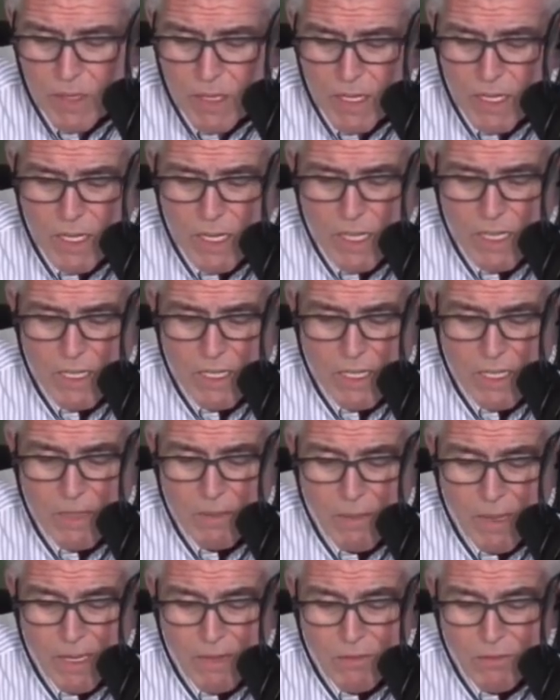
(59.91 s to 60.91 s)
Uh, I
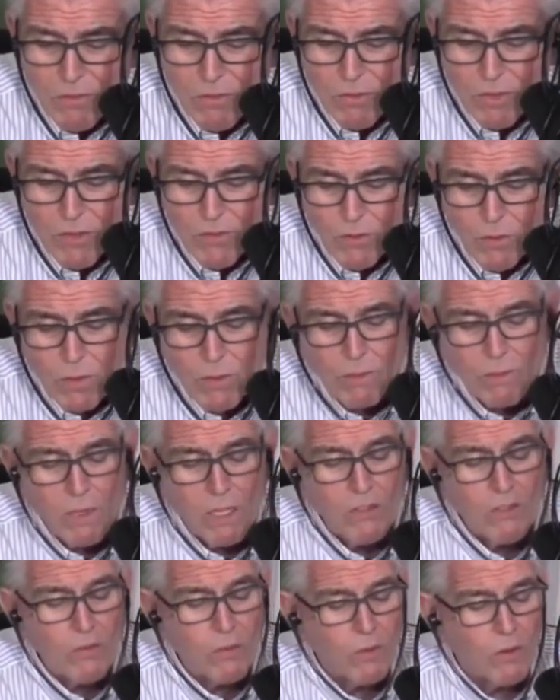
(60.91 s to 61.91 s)
did about three or four
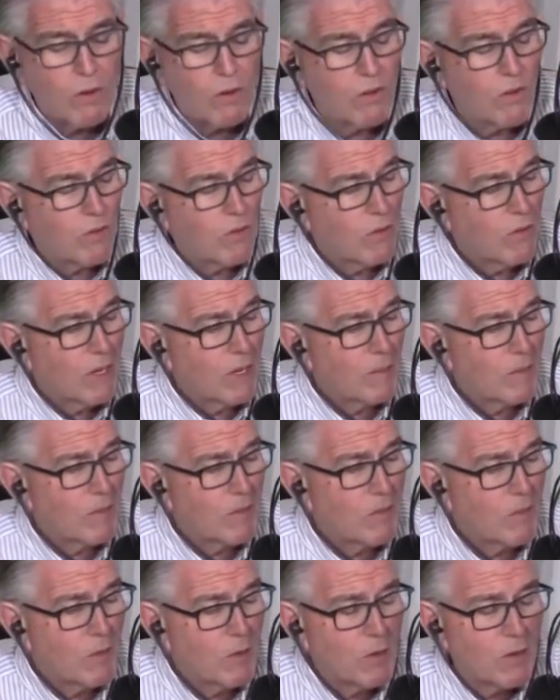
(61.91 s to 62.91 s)
months worth right
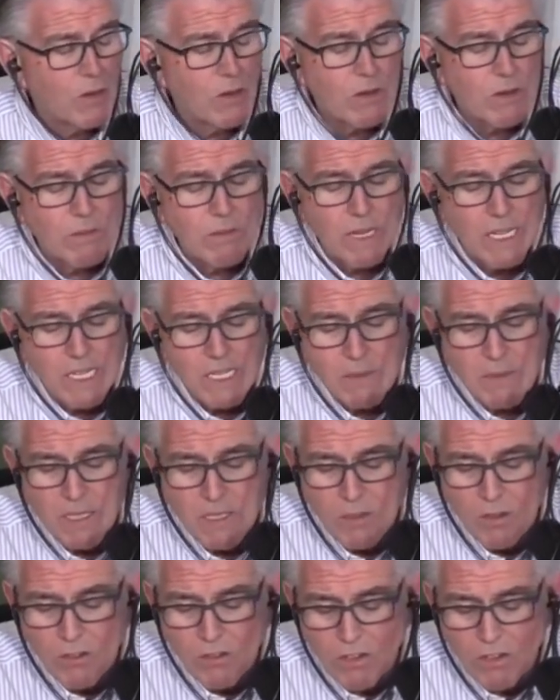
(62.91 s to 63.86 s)
before Mike and the Mad